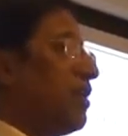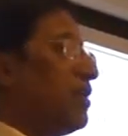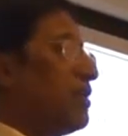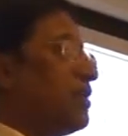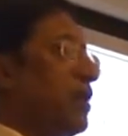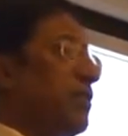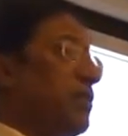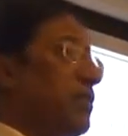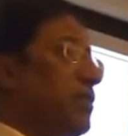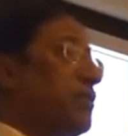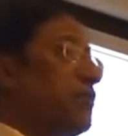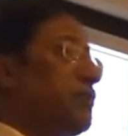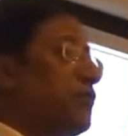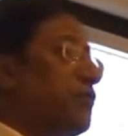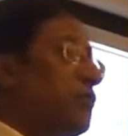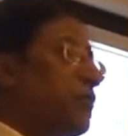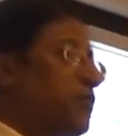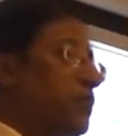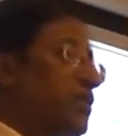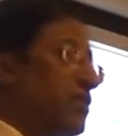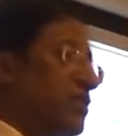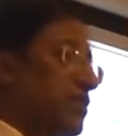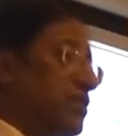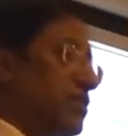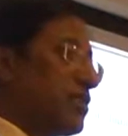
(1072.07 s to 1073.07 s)
SEBI's
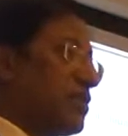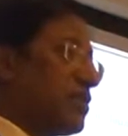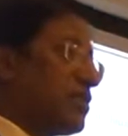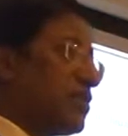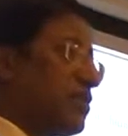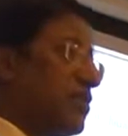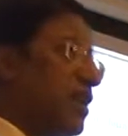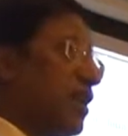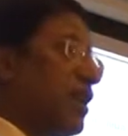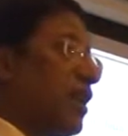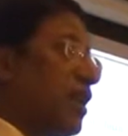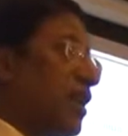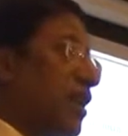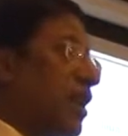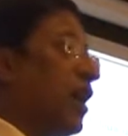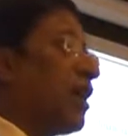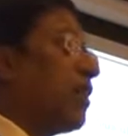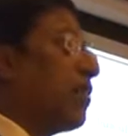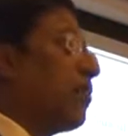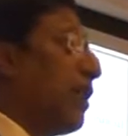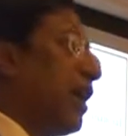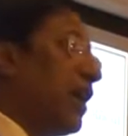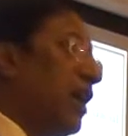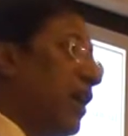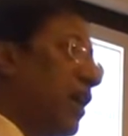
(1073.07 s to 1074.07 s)
view is that it
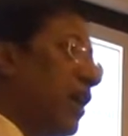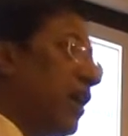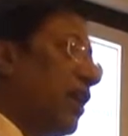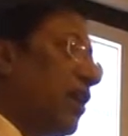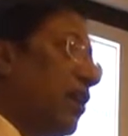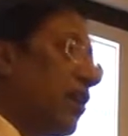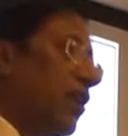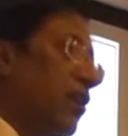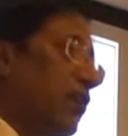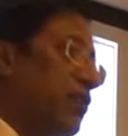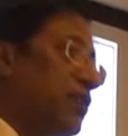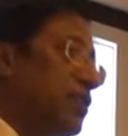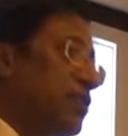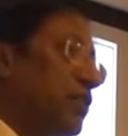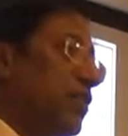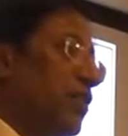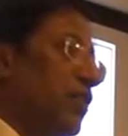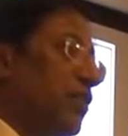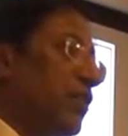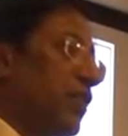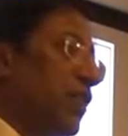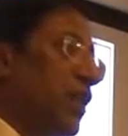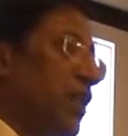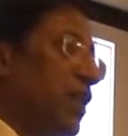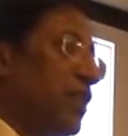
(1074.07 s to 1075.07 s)
can't mandate revision
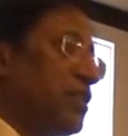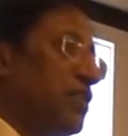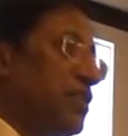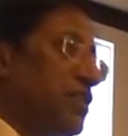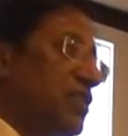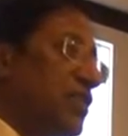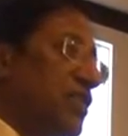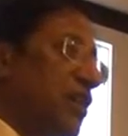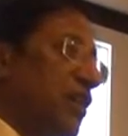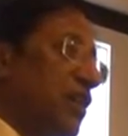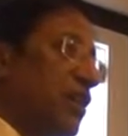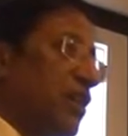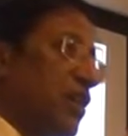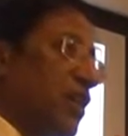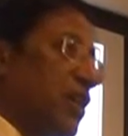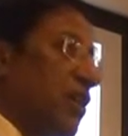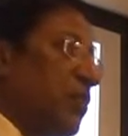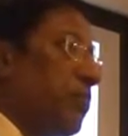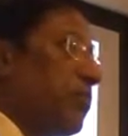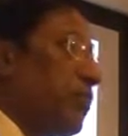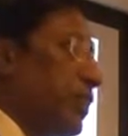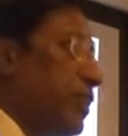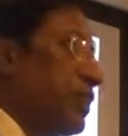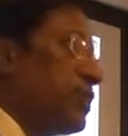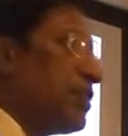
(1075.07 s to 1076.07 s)
of financials under the
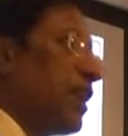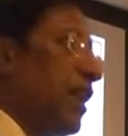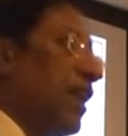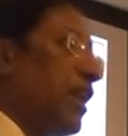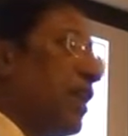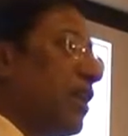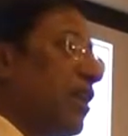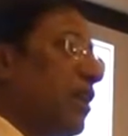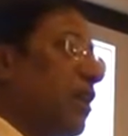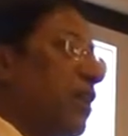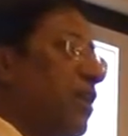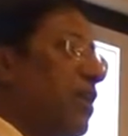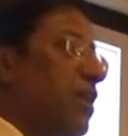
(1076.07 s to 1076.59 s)
Companies Act,